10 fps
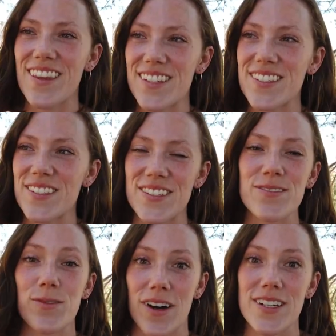This is
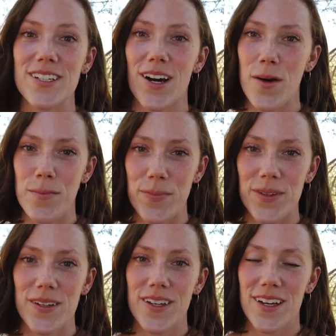a top
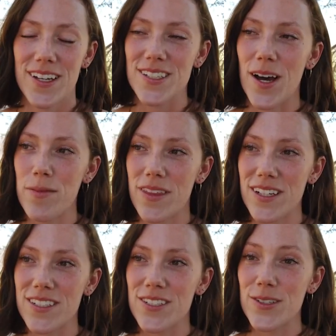a top
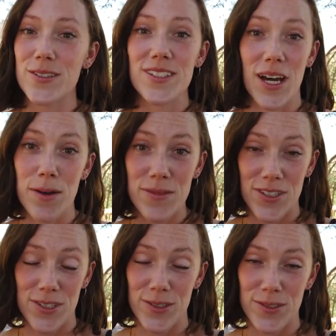thing to do is come
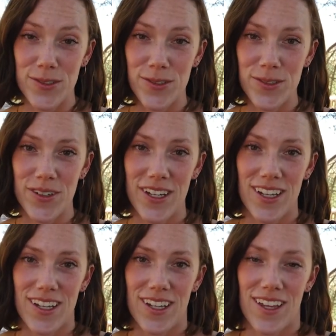to
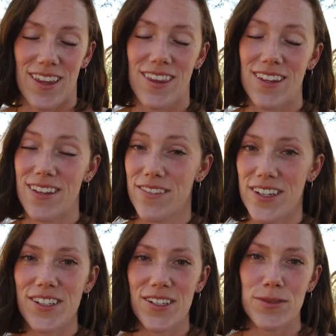the
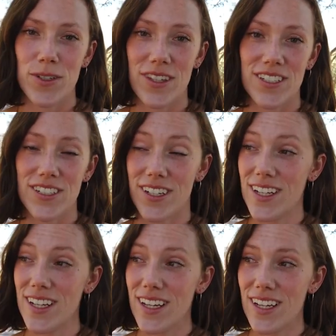vineyard Monte
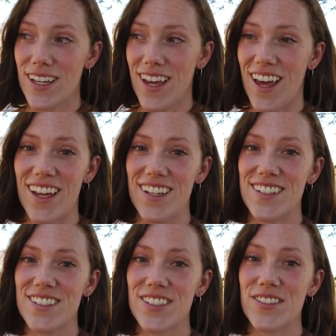Xanic
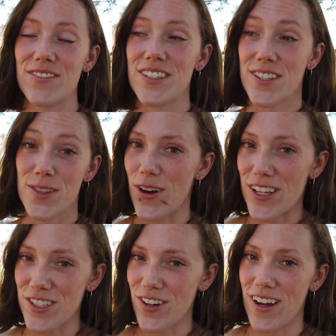and visit the
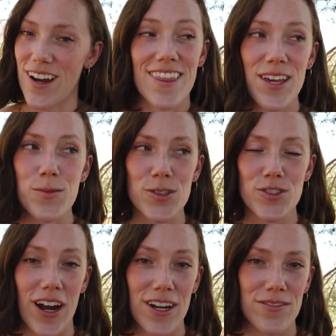restaurant. I think we'll
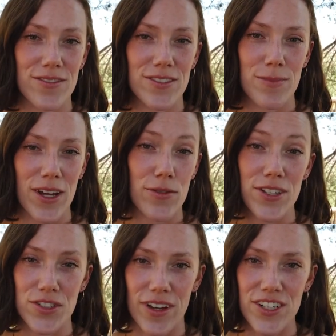try and make a
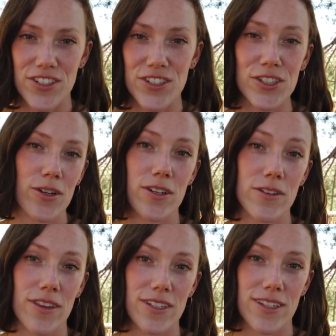reservation to go
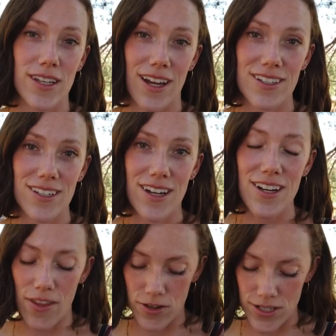to the terraza
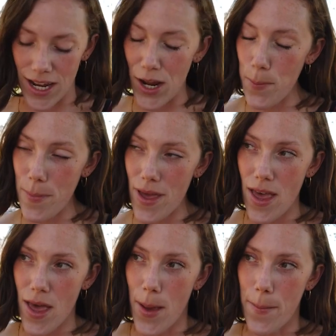another time.
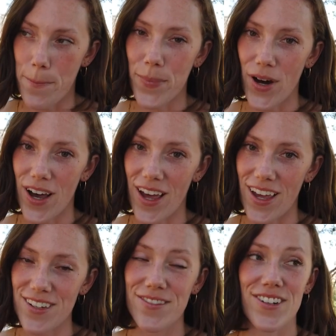
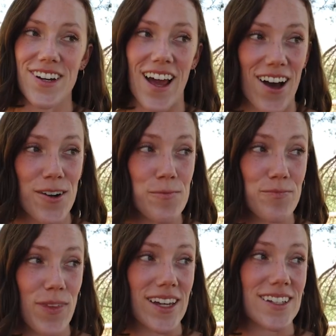But for now,
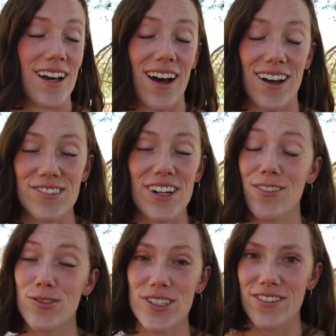I can
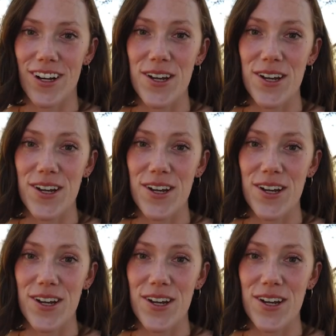I really